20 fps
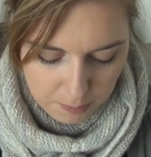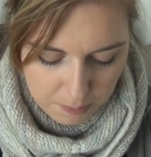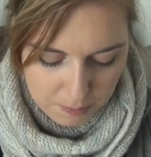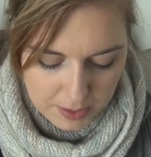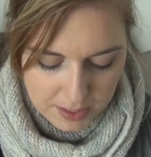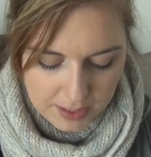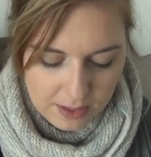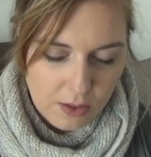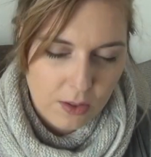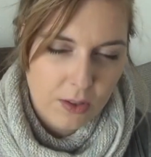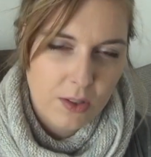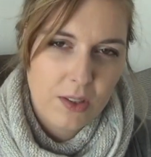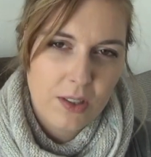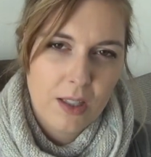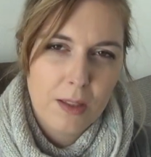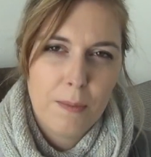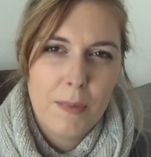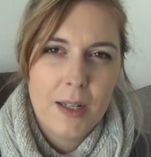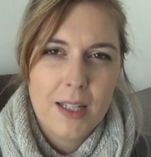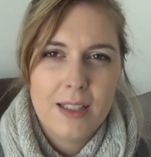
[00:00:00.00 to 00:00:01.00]
because
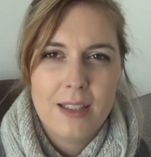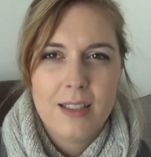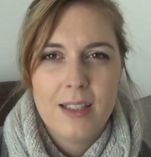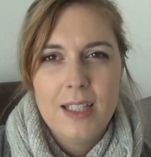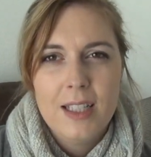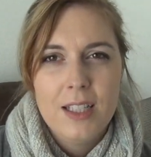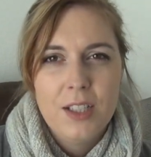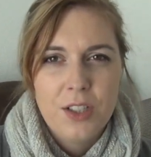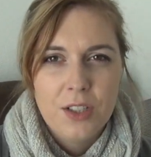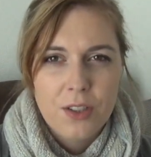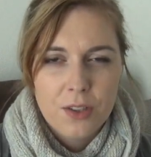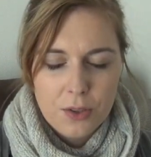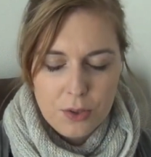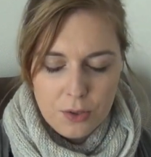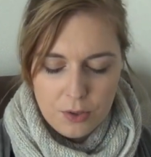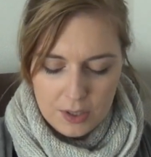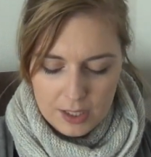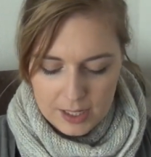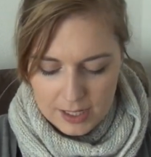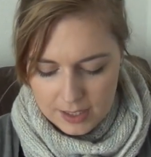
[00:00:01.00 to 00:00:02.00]
that makes it easier
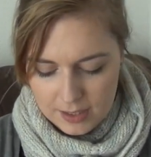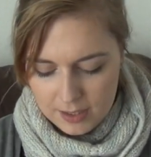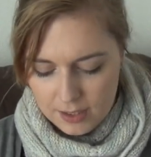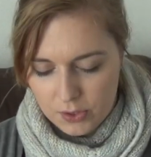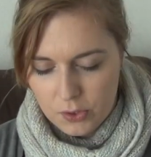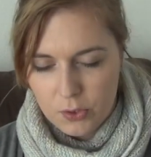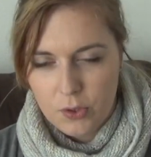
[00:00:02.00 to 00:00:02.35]
to knit.